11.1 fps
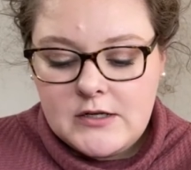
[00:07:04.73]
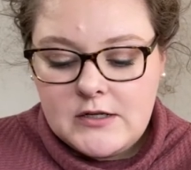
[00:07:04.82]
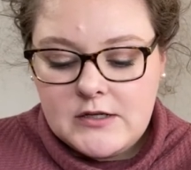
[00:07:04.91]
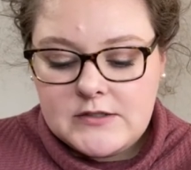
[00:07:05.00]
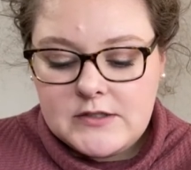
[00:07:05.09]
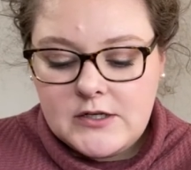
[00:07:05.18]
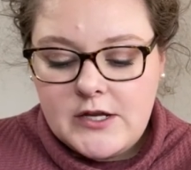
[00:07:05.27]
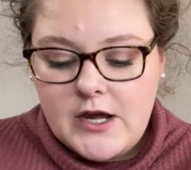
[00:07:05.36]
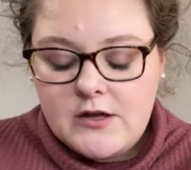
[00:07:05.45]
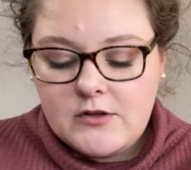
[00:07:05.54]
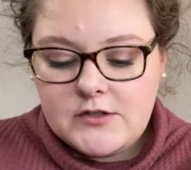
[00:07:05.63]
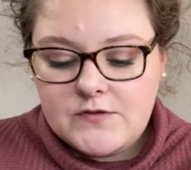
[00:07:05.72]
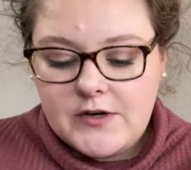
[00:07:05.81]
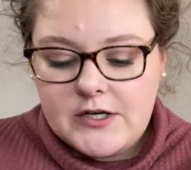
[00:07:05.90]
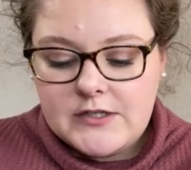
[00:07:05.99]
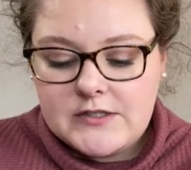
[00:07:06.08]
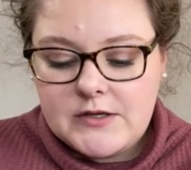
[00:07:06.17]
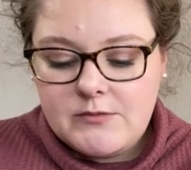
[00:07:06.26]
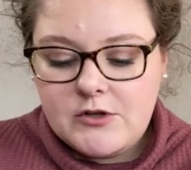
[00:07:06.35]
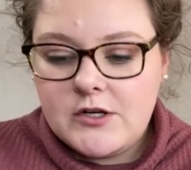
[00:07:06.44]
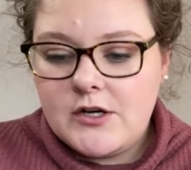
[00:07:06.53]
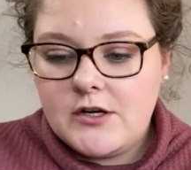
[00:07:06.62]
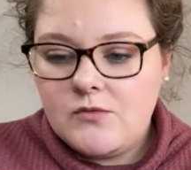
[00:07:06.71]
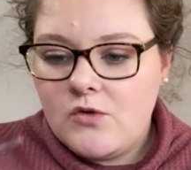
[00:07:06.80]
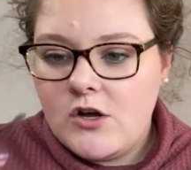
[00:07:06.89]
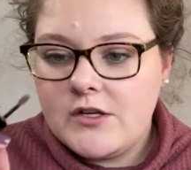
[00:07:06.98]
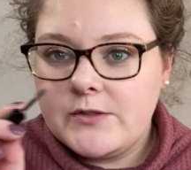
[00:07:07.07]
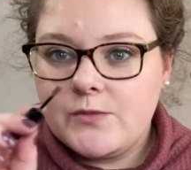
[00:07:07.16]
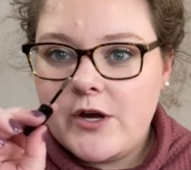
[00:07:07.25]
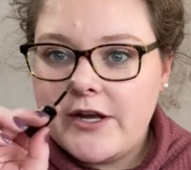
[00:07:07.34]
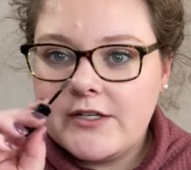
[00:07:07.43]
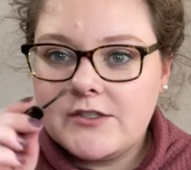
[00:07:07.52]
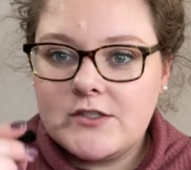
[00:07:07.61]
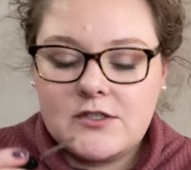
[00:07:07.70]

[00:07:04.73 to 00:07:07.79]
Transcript: let's see Yeah, it looks very similar wand-wise